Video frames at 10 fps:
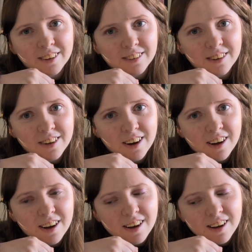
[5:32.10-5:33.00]

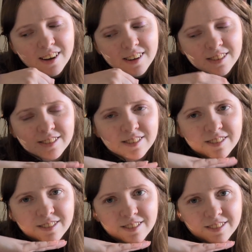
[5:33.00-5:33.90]
Ta-da!
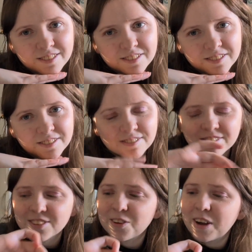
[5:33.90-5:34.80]

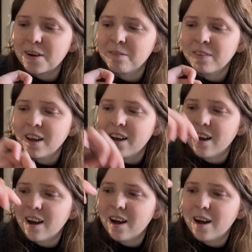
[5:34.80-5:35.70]
So yeah,
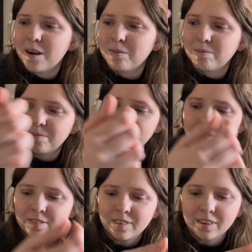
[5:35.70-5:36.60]
I'm
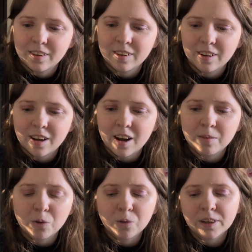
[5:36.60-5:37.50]

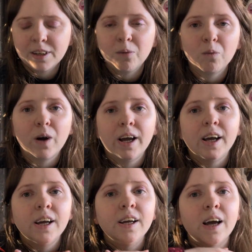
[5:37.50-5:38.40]
already
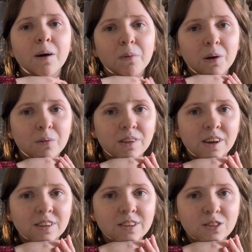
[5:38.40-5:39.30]
way happier with
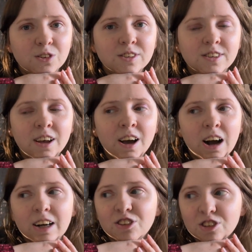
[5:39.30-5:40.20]
how this looks.
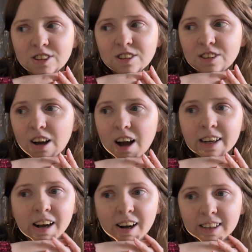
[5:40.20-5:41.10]
I
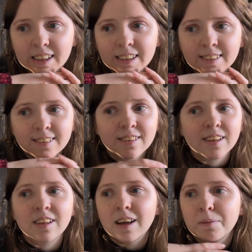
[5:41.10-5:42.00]
can't get into
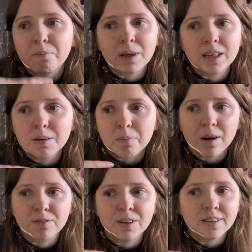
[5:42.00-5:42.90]
the like big
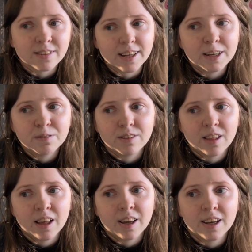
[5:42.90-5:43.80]
puffy sleeves
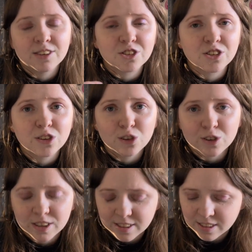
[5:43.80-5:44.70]
thing. It just
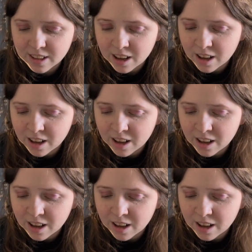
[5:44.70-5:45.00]
looks,